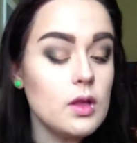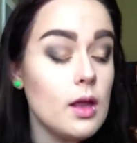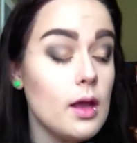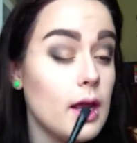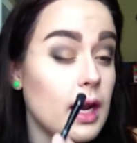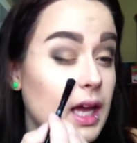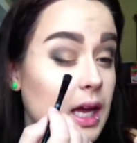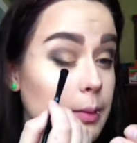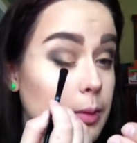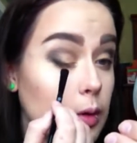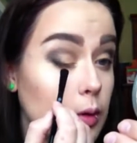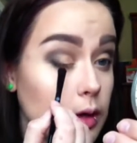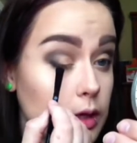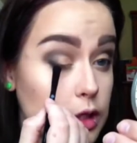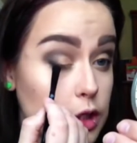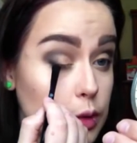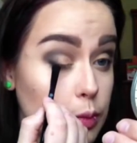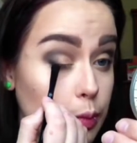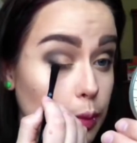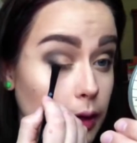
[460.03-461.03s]
And I'm going
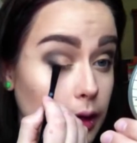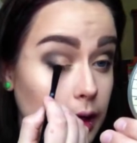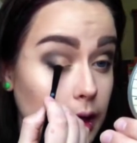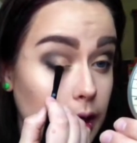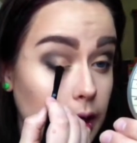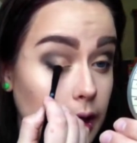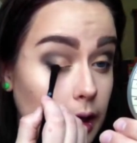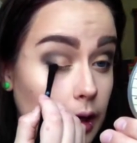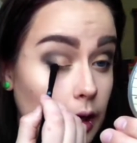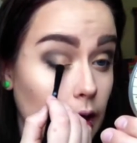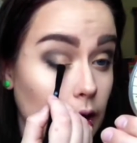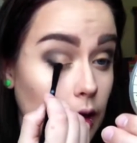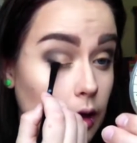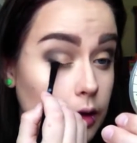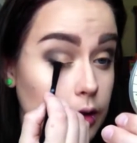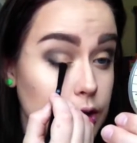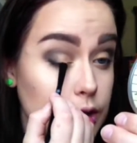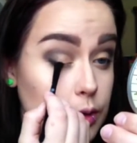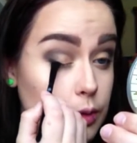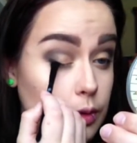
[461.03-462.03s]
to bring it in
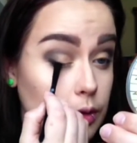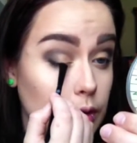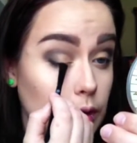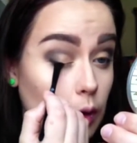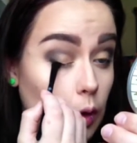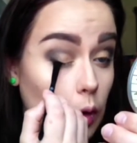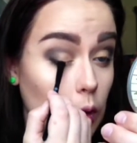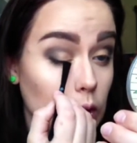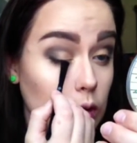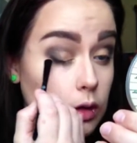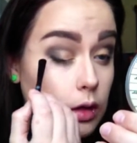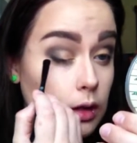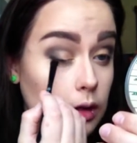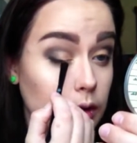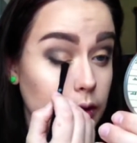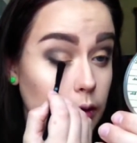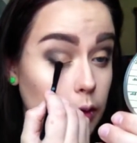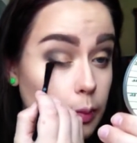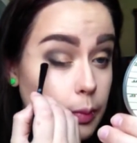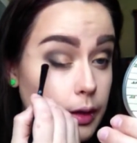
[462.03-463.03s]
onto the gold a
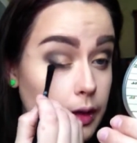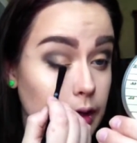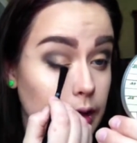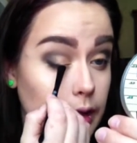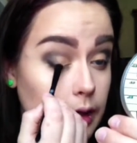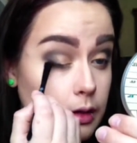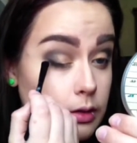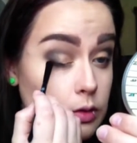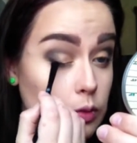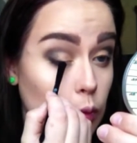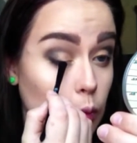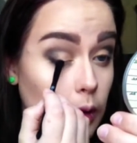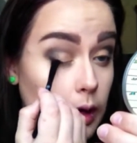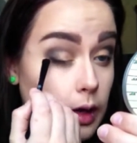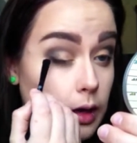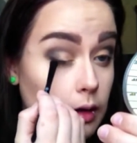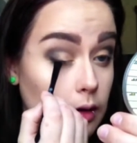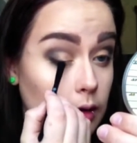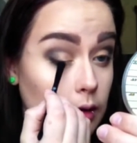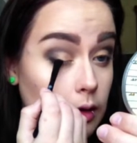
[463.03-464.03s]
little bit as
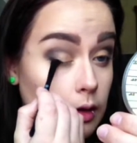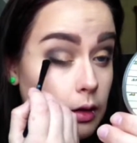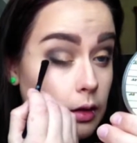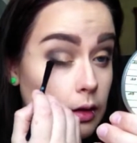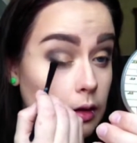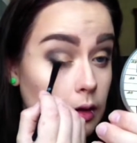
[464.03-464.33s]
well.